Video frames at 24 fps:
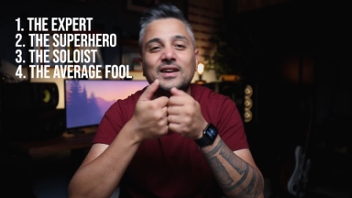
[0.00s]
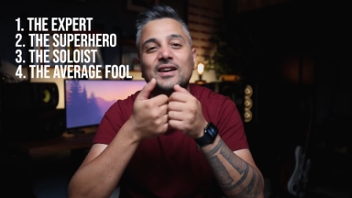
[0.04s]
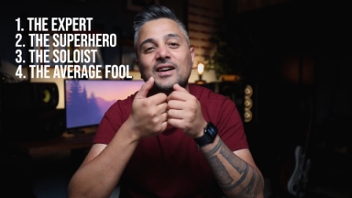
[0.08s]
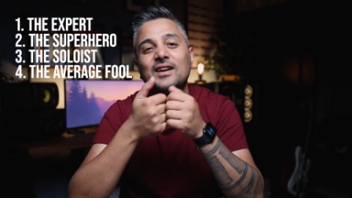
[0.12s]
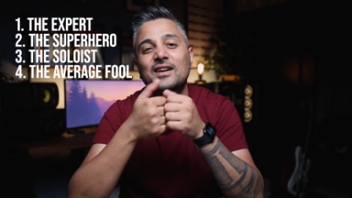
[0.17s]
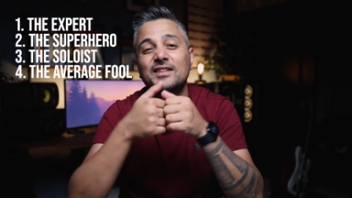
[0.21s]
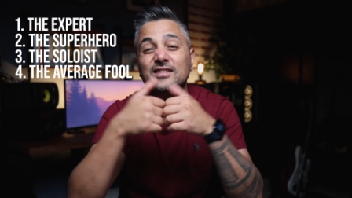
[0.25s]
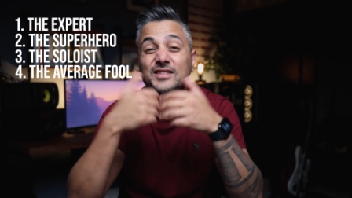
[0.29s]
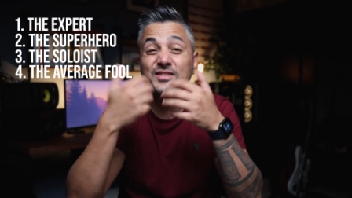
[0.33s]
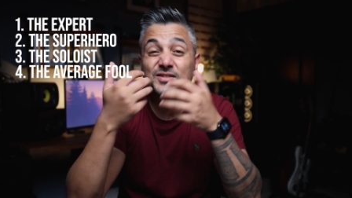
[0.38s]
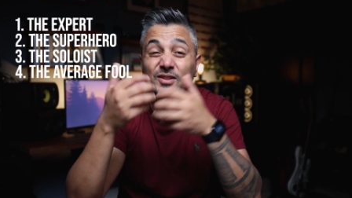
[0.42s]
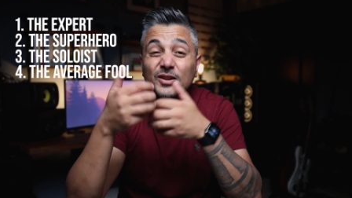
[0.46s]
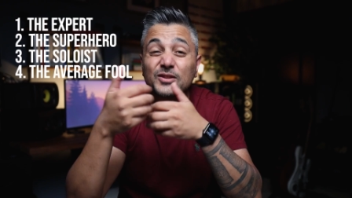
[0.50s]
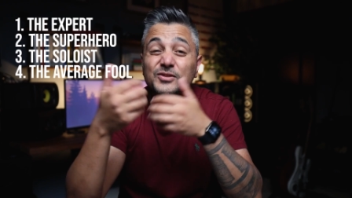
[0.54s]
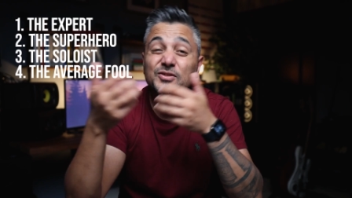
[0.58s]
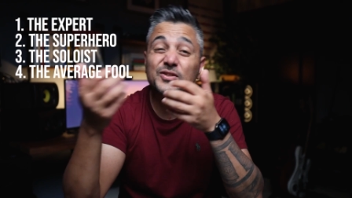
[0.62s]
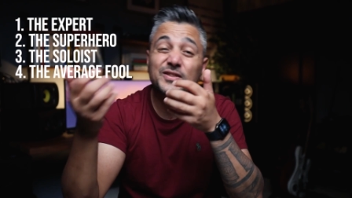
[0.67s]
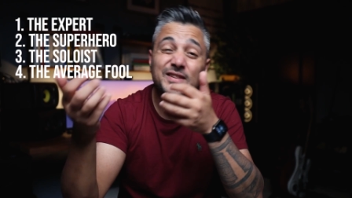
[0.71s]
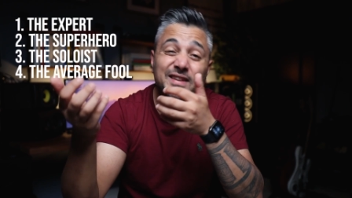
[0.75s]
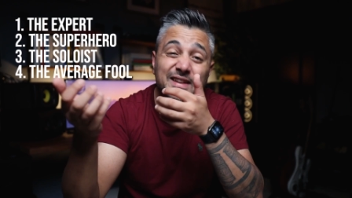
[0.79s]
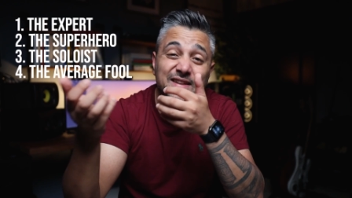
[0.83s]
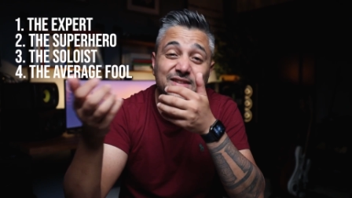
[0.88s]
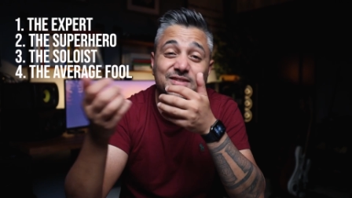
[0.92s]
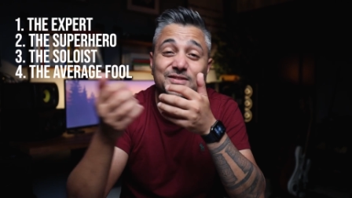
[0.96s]
Uh, this also
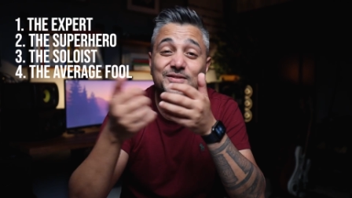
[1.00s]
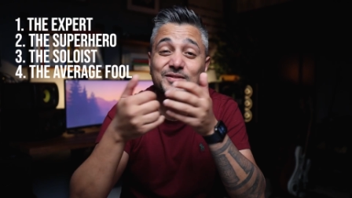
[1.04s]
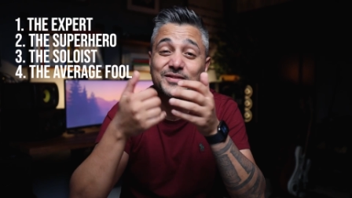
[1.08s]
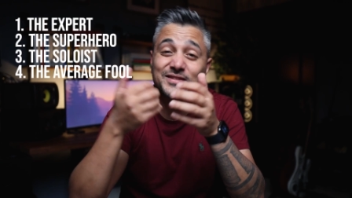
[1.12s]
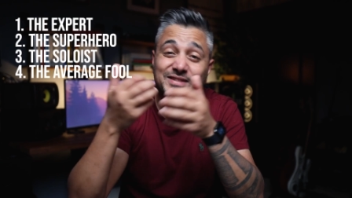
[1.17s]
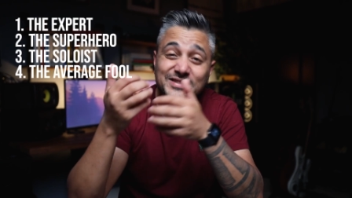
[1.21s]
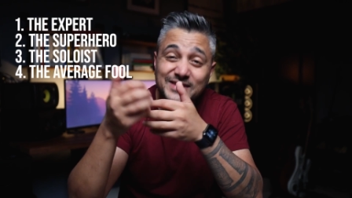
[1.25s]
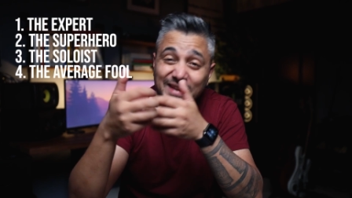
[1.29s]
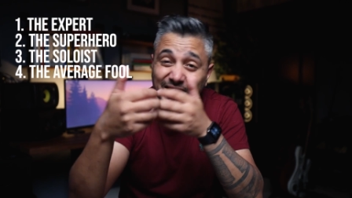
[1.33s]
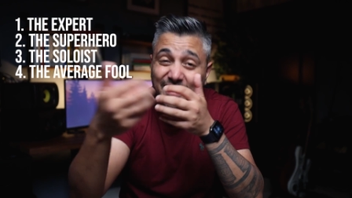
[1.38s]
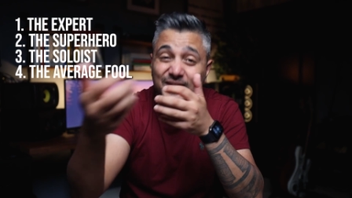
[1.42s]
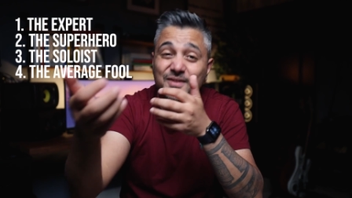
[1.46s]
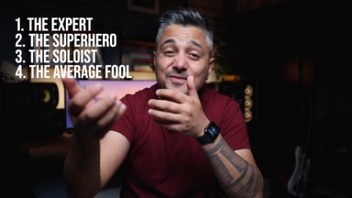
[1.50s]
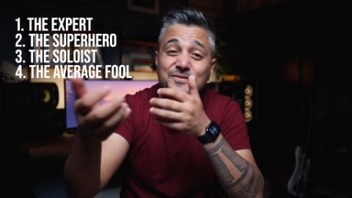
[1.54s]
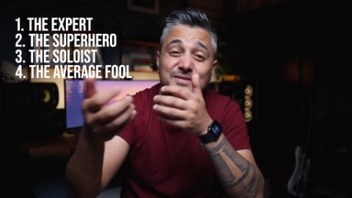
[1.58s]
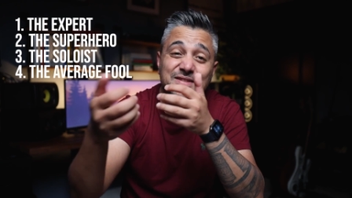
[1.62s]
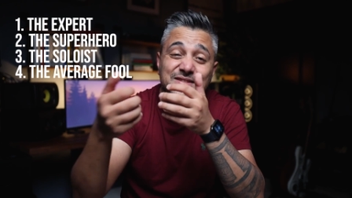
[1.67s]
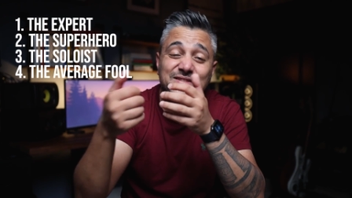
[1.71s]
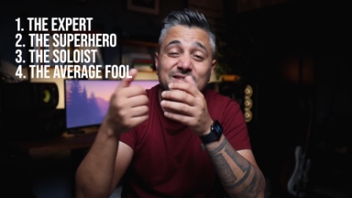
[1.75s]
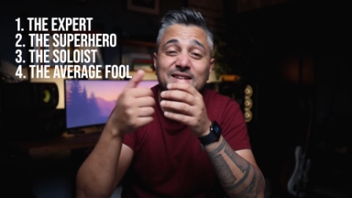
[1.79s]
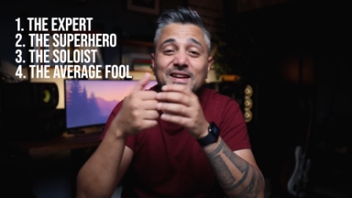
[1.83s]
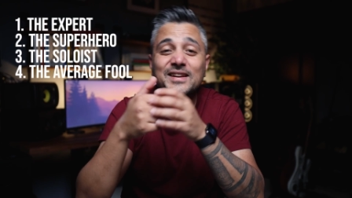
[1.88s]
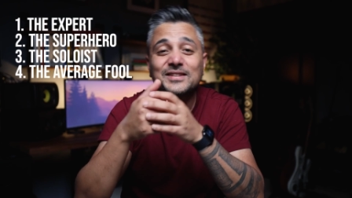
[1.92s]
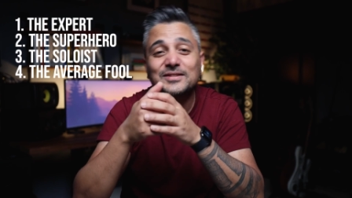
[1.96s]
links to the second
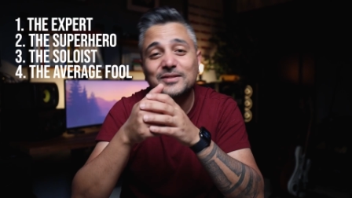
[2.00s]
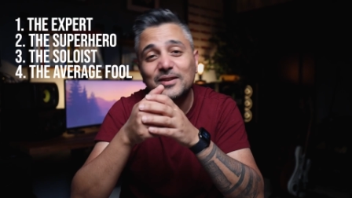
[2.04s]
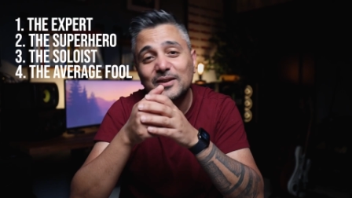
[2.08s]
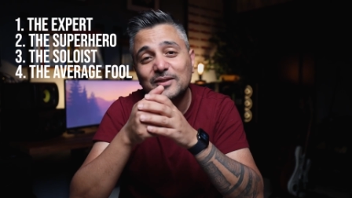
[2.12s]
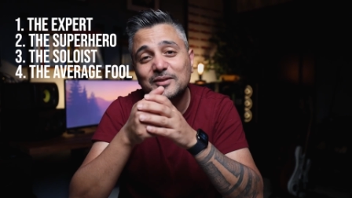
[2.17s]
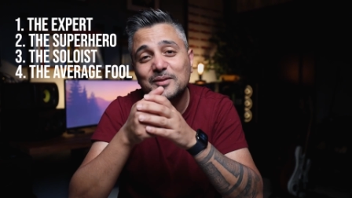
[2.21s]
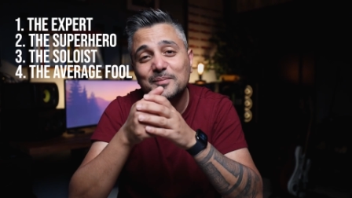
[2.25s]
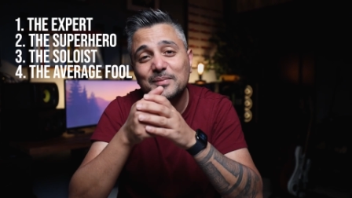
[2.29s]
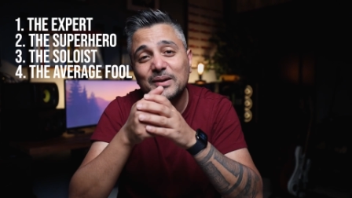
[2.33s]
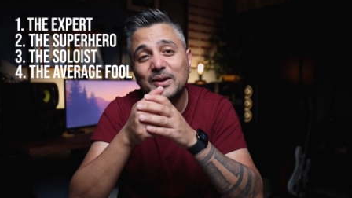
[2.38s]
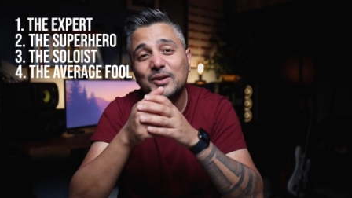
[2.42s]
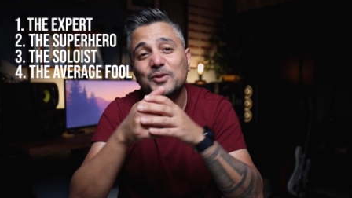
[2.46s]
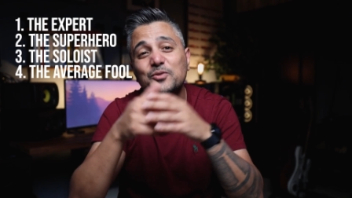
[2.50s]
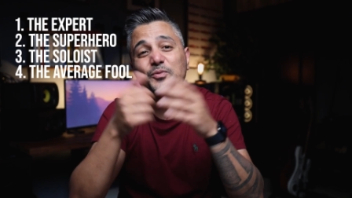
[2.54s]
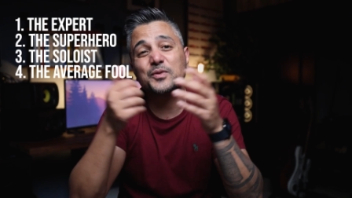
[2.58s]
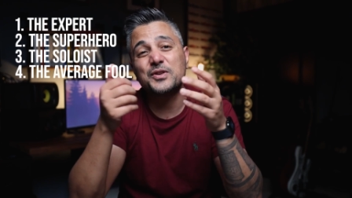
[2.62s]
reason I talked about,